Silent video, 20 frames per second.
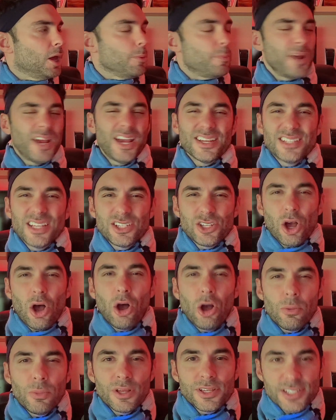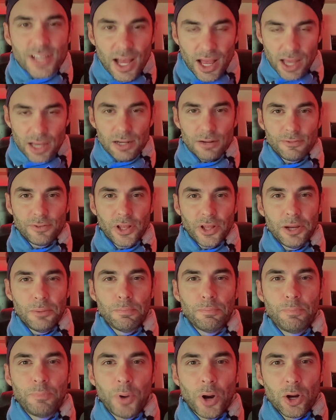Because it's almost kind of like
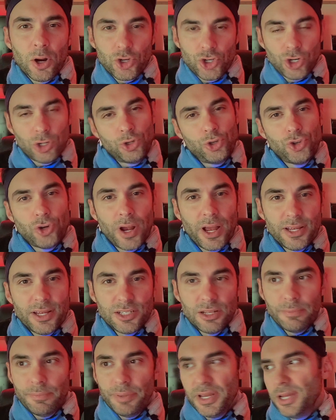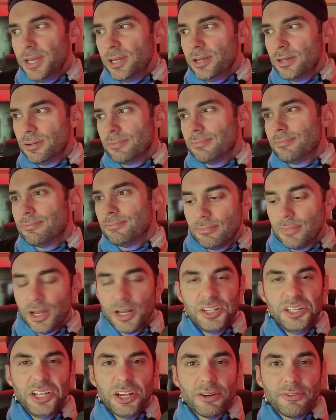Berkshire tries to be
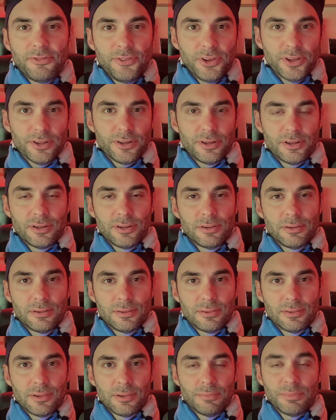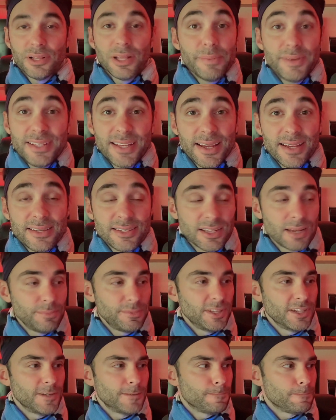Deerfield. But let me tell you
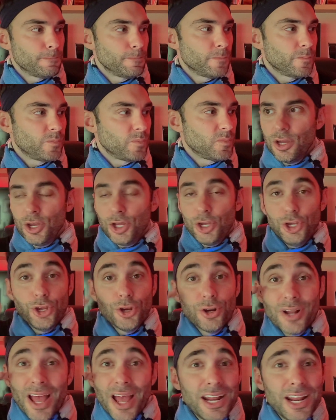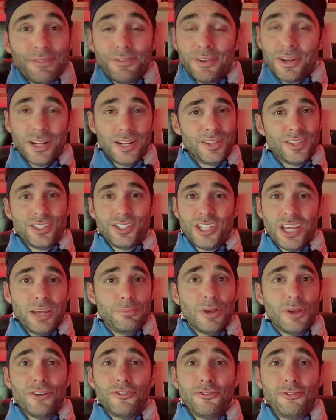something. You're not even in the
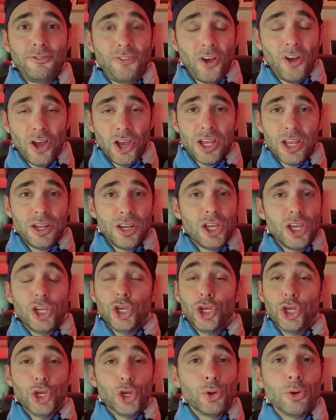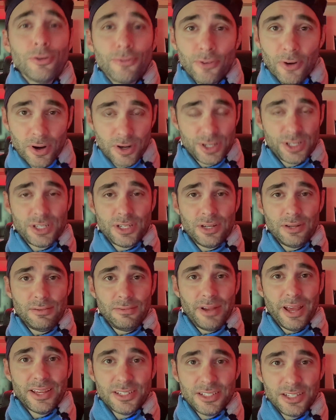same fucking universe
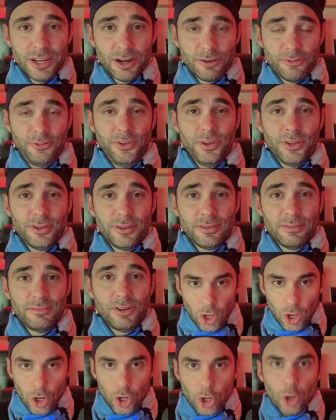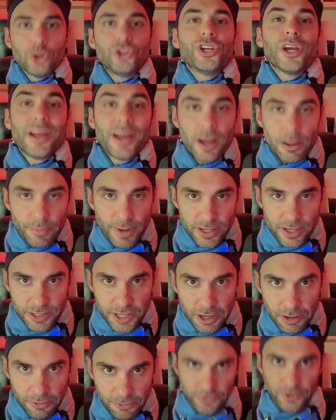as Deerfield. Go check out my
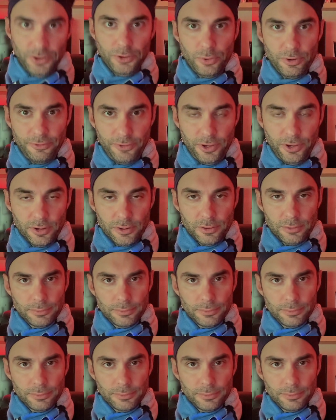Deerfield review.